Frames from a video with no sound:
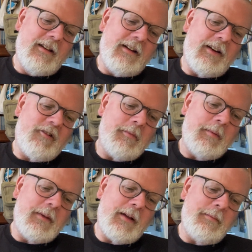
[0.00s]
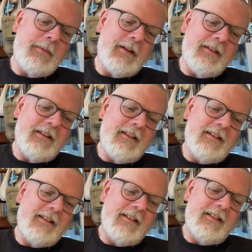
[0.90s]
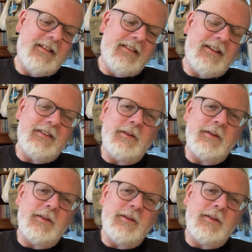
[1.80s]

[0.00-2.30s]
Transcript: I remember that bit that the